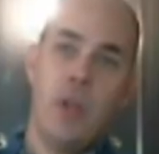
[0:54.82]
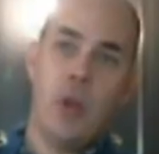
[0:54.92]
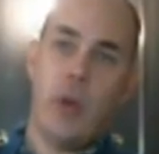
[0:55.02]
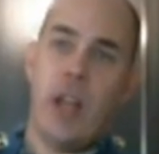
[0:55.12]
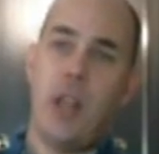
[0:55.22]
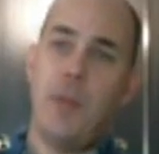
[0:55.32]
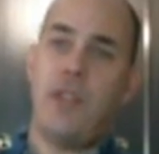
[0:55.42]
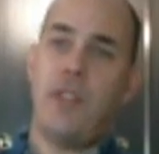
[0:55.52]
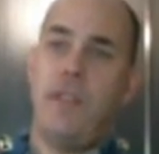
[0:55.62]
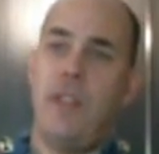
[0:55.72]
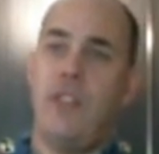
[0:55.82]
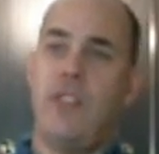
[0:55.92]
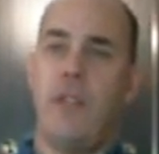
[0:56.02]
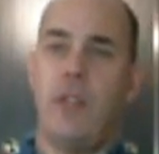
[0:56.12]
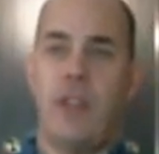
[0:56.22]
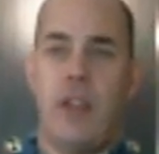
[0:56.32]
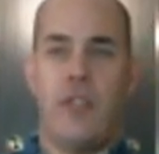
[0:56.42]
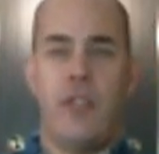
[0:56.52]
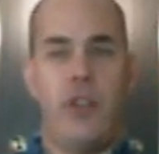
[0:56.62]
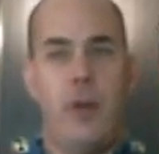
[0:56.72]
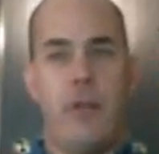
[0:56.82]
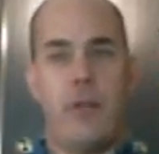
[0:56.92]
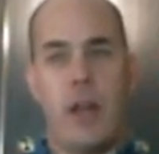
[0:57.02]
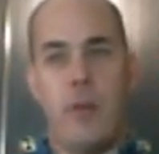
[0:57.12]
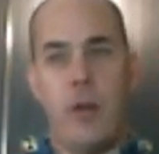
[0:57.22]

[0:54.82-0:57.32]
What elements of these civilizations do we find